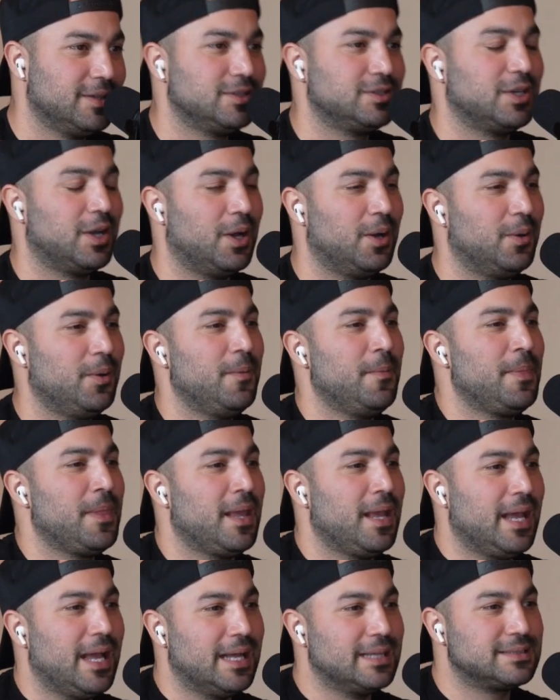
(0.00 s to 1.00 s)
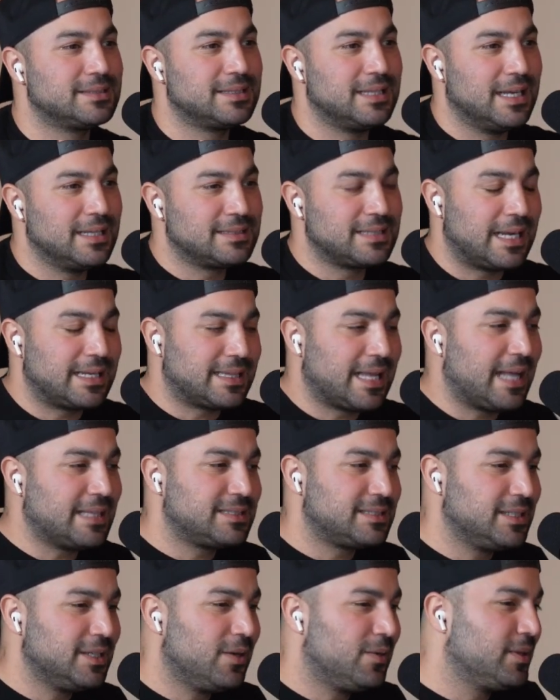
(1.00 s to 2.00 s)
So it's like
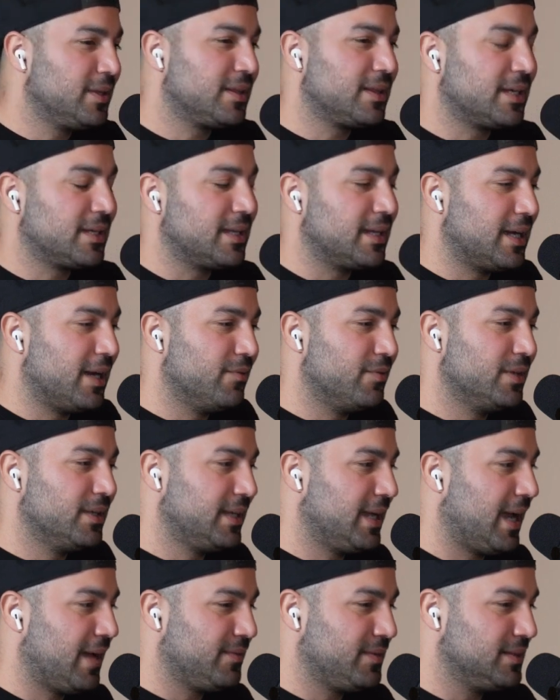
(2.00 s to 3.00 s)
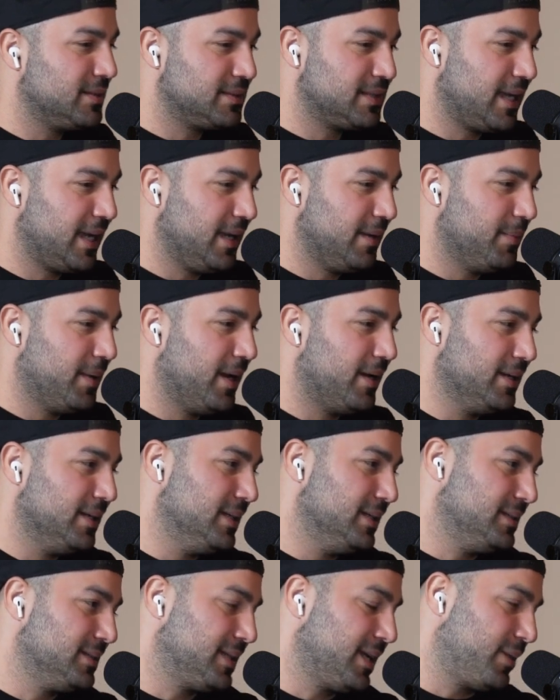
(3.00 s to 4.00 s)
that's the only thing that I really have to say about
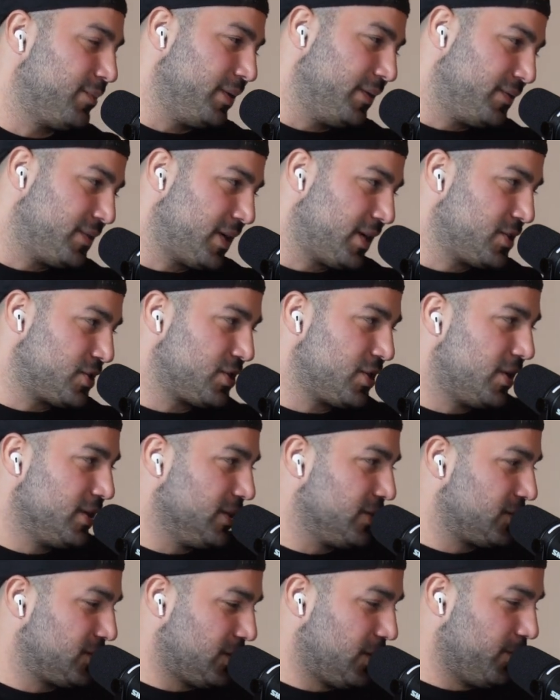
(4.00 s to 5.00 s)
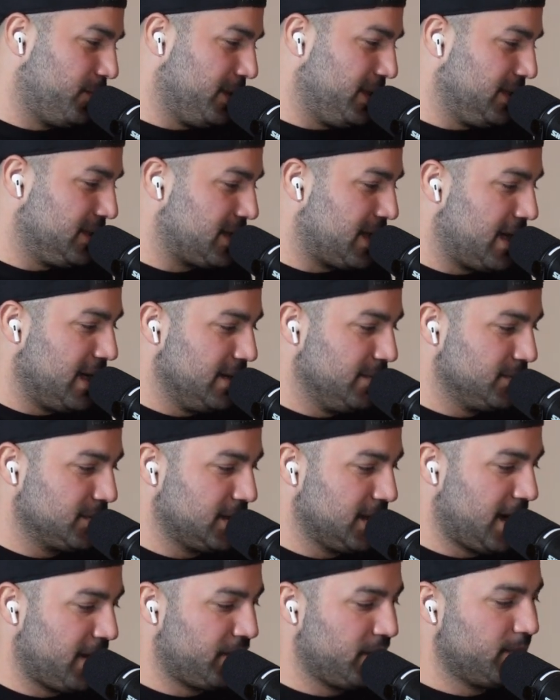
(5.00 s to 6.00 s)
it is like we've touched on it so many times
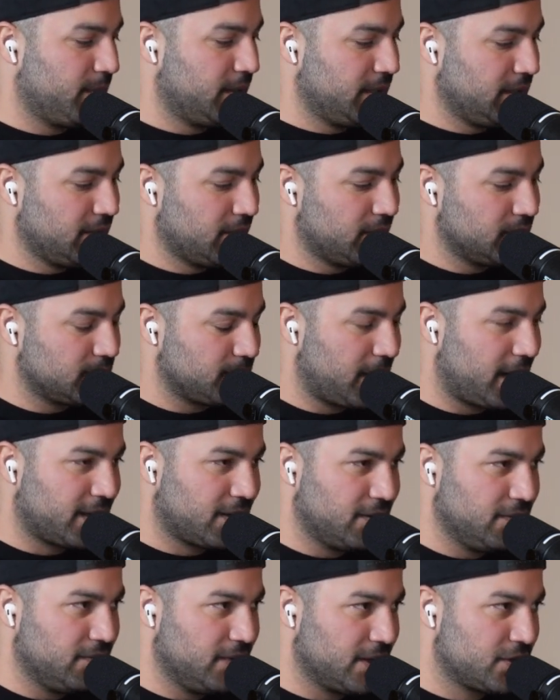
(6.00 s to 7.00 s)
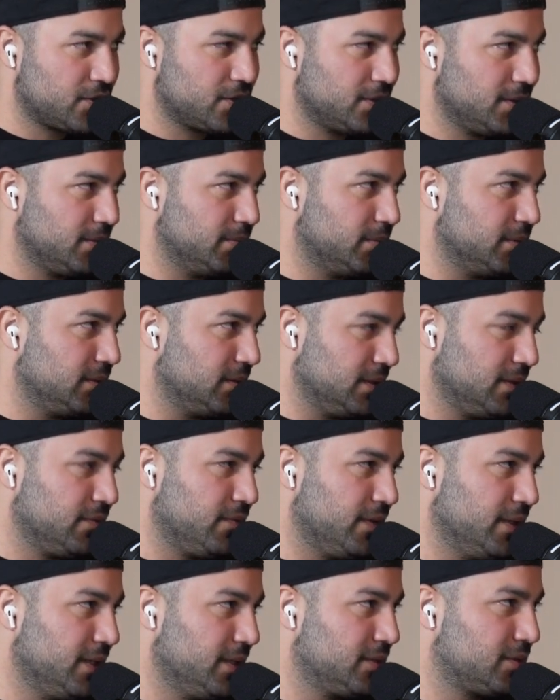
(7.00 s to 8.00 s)
and everybody knows my conviction and
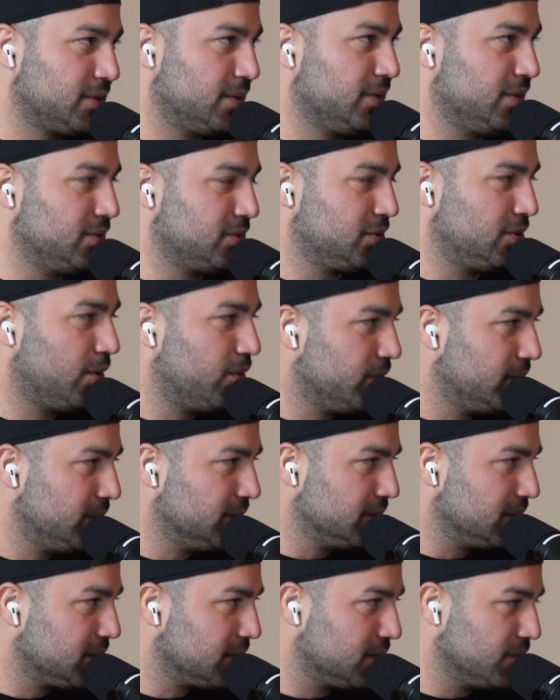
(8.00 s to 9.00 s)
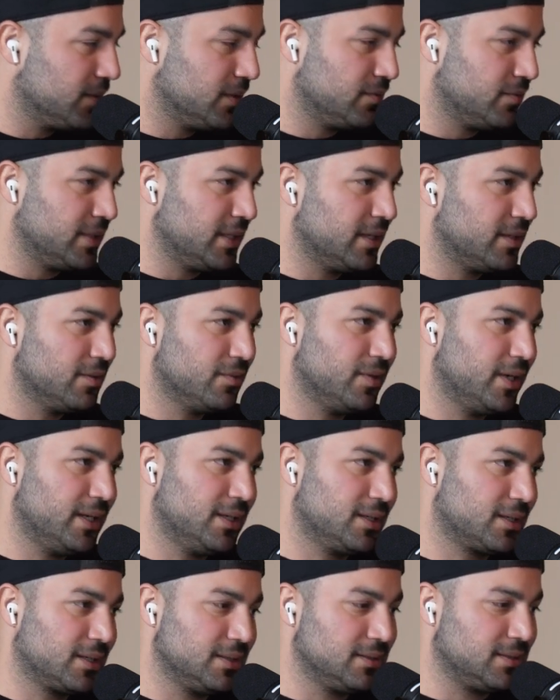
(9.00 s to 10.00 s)
belief in it. So there's no reason to reiterate
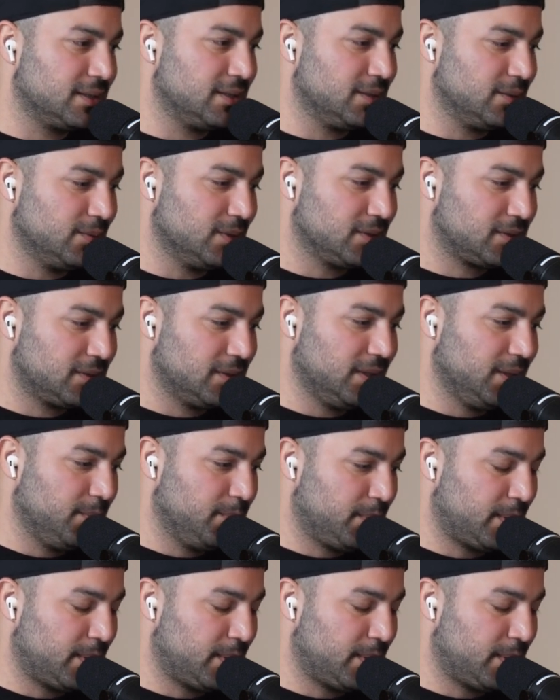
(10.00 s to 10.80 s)
it continuously.